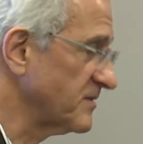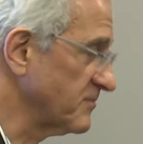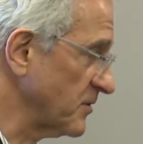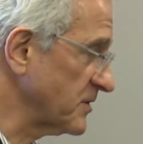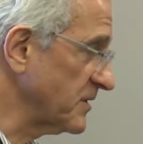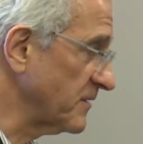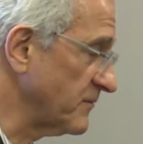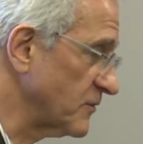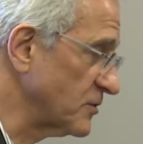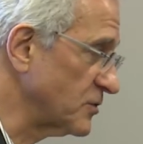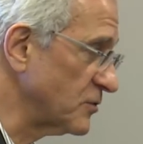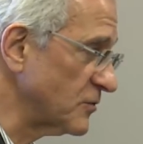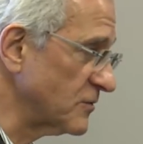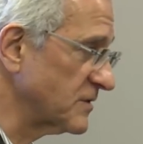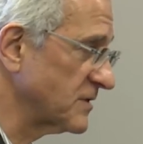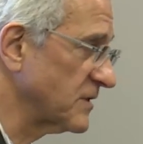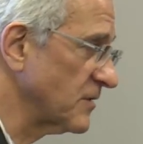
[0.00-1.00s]
especially for
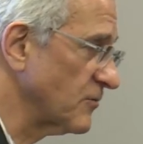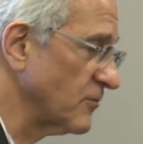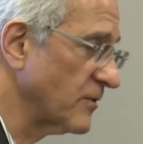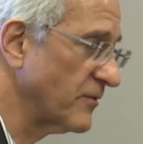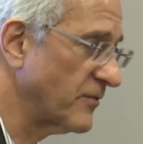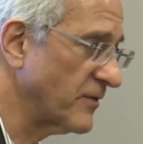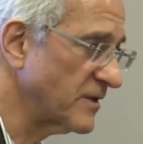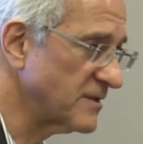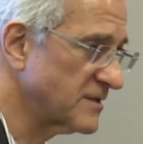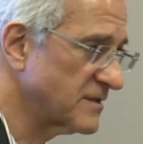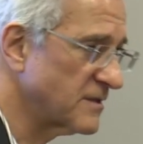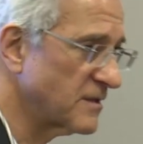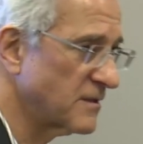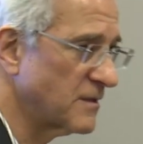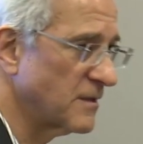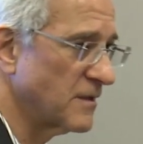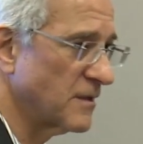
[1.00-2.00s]
Jews, there were these
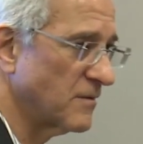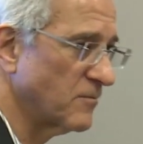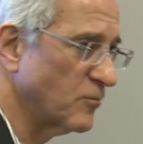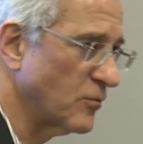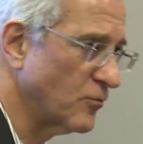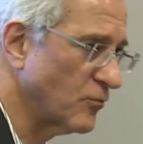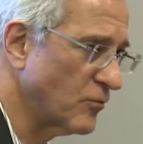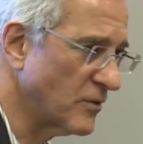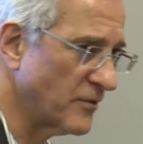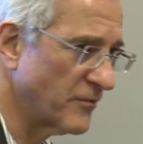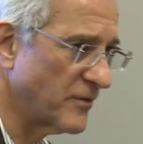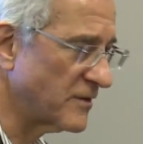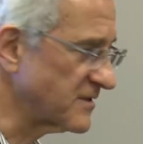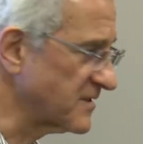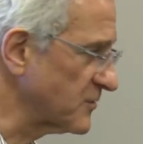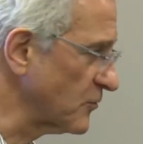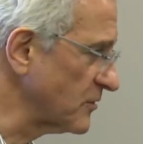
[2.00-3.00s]
that uh, were
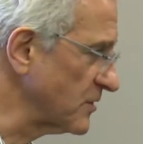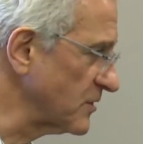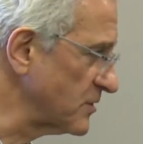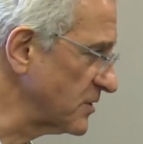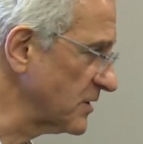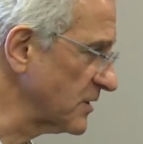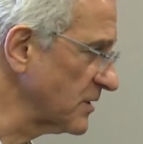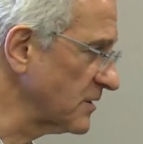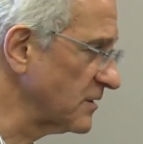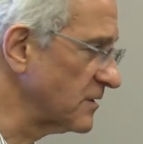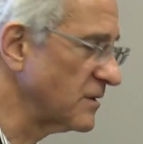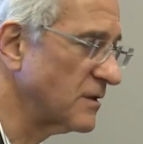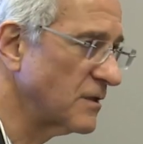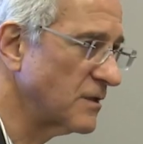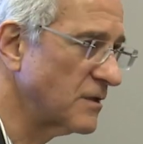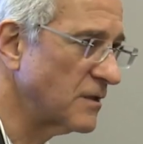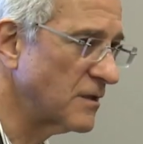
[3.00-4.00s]
then stored in ŻIH and,
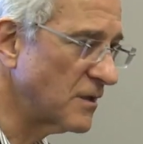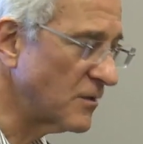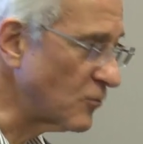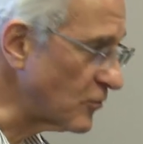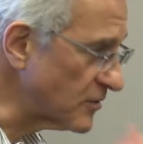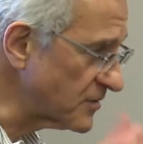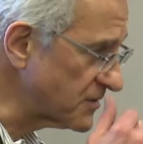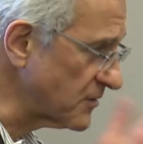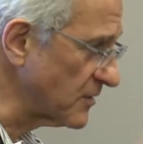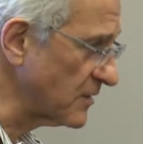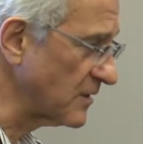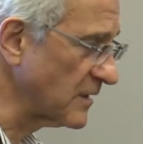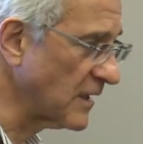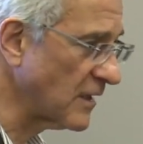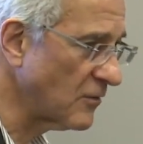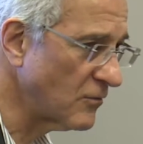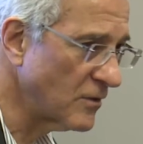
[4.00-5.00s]
uh, Warsaw and
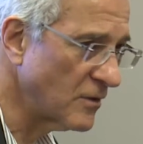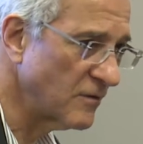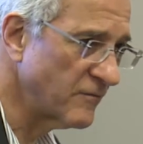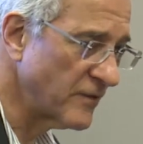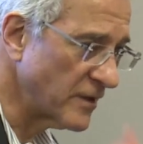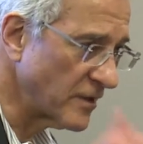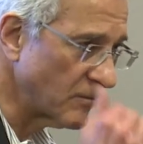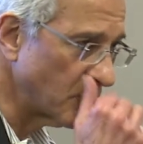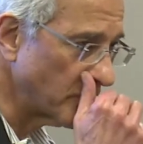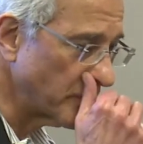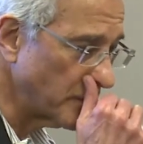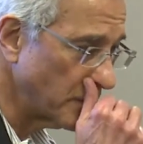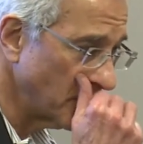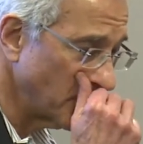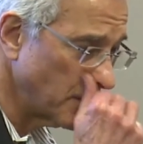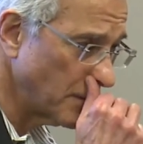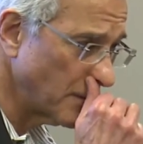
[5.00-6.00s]
now are available
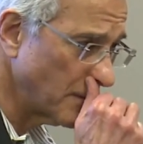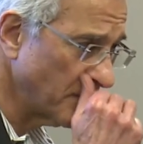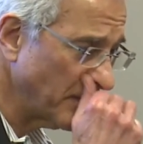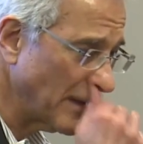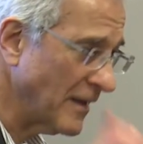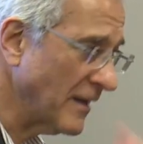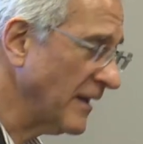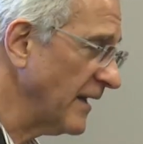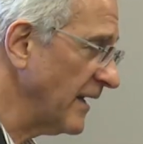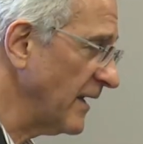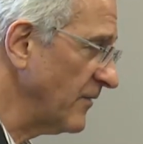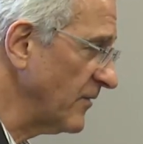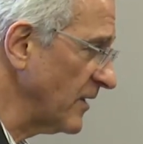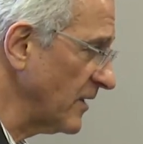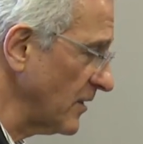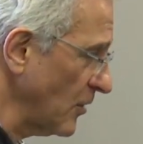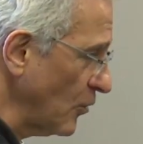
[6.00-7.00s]
here. And
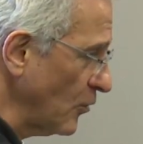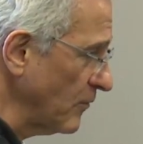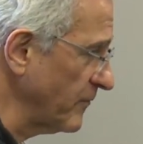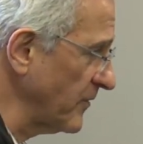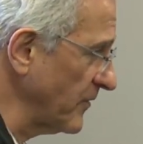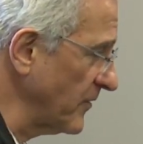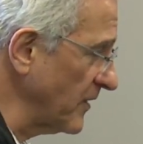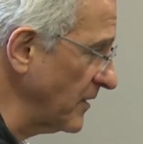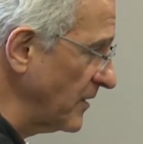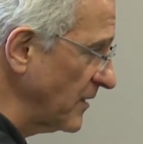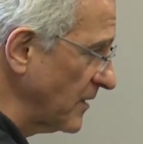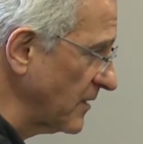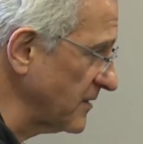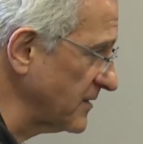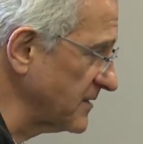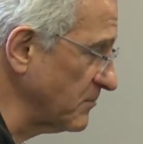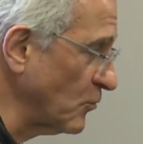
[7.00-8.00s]
then over the
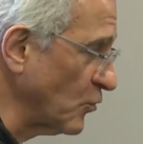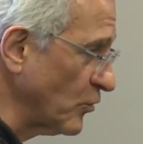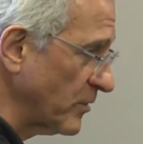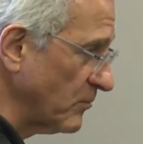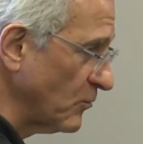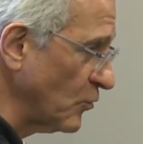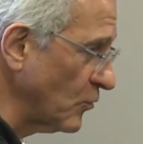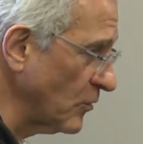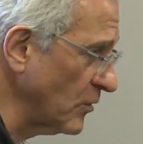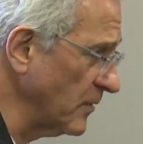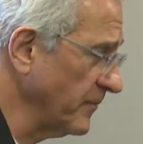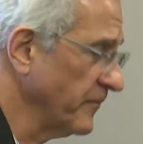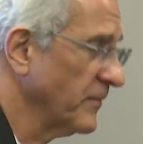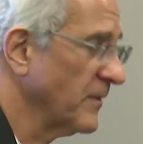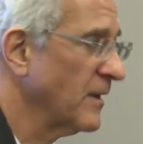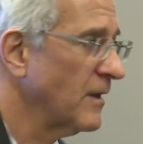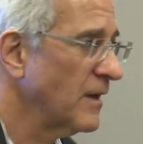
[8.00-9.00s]
years, more and more.
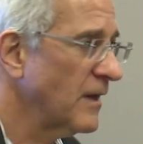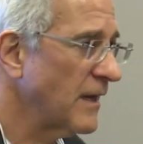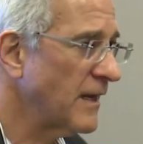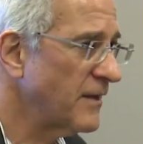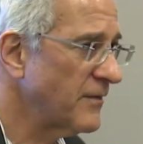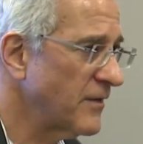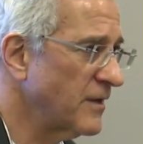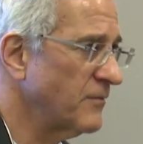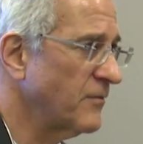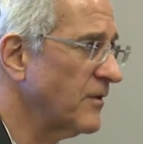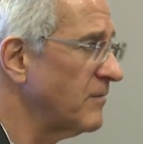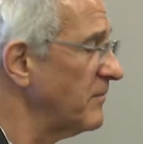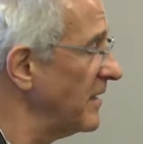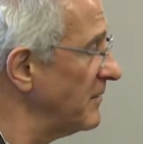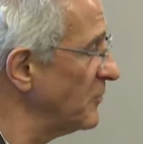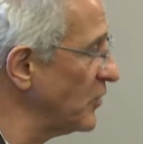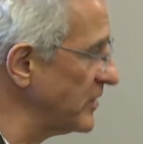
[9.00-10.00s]
And then there are
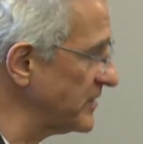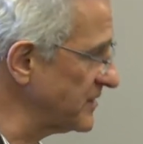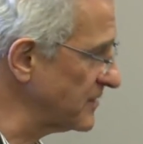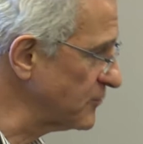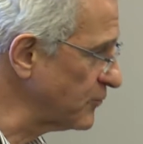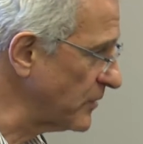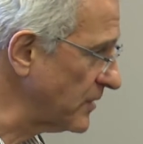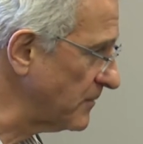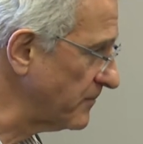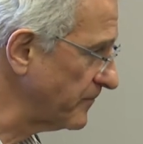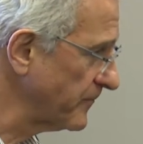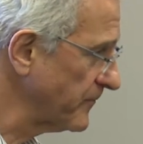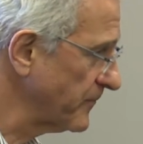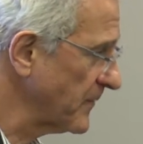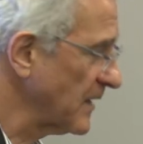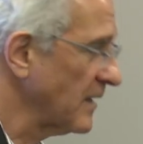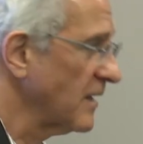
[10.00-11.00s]
memoirs as well.
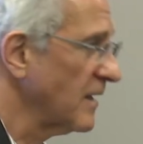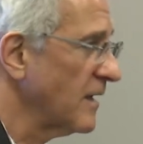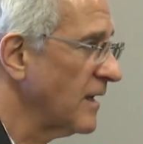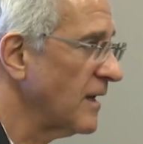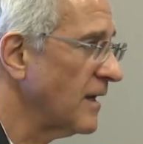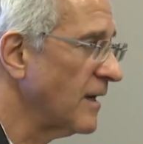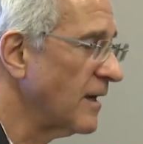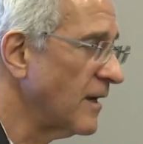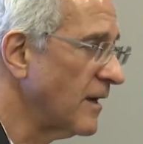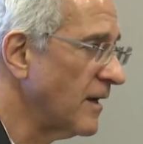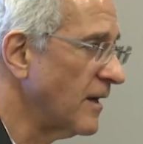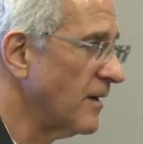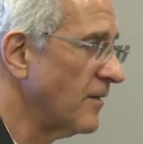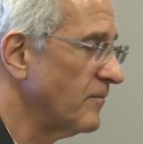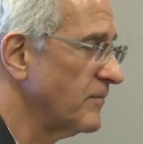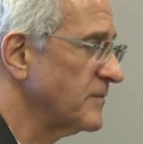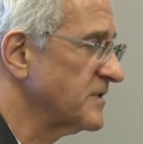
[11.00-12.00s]

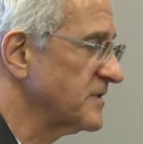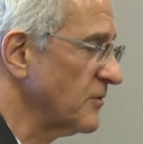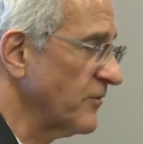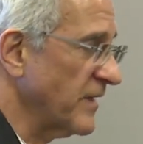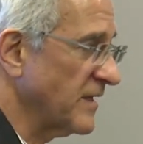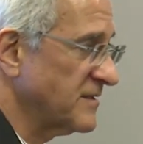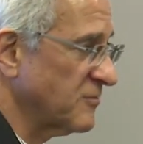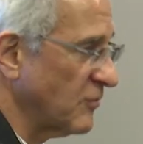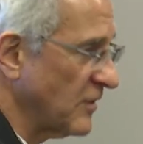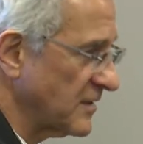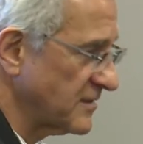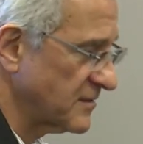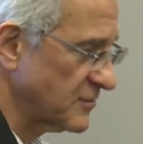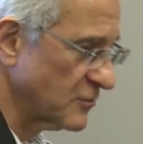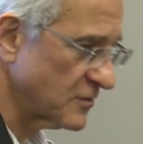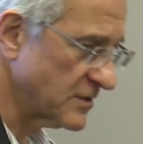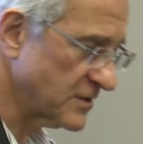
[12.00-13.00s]
Uh, so that's one
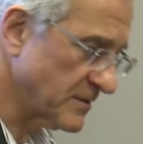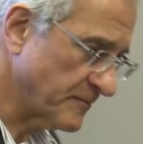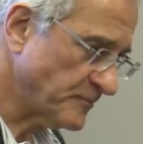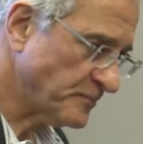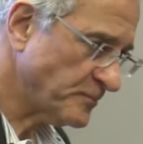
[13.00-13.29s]
source.